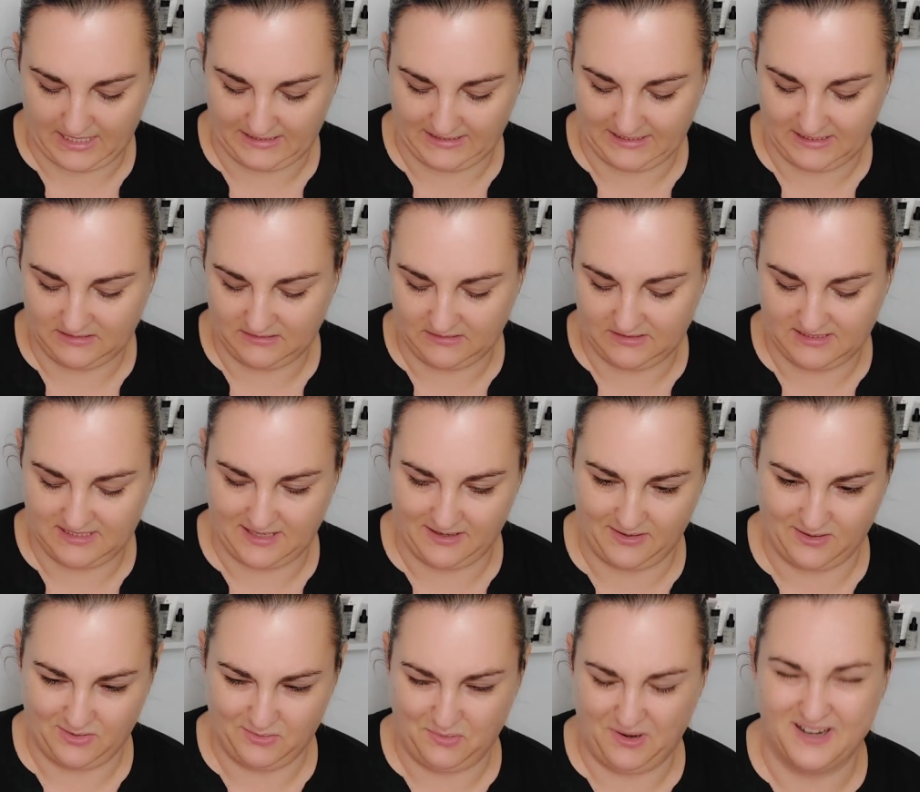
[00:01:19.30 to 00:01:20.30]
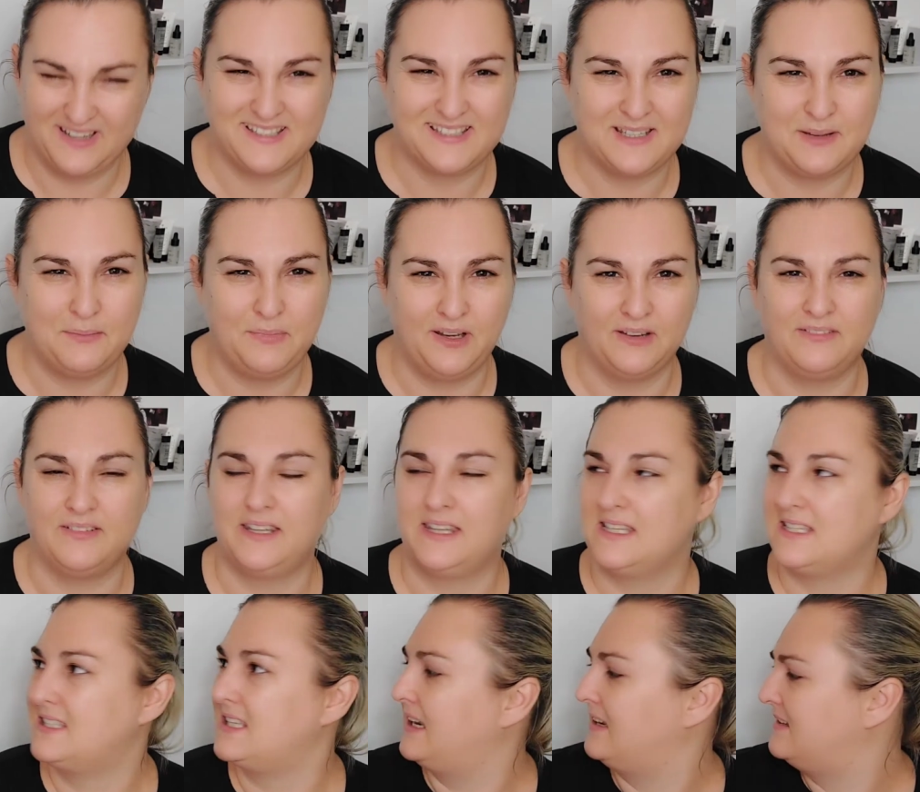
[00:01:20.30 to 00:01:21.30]
a little quite similar in the
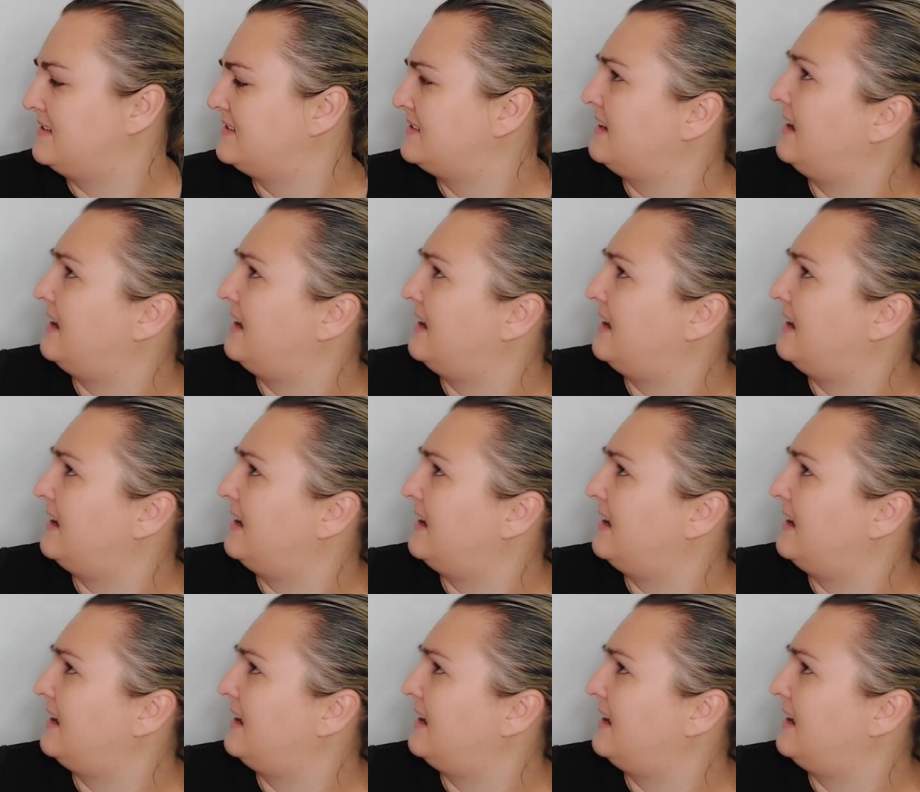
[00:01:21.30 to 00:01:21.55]
sense,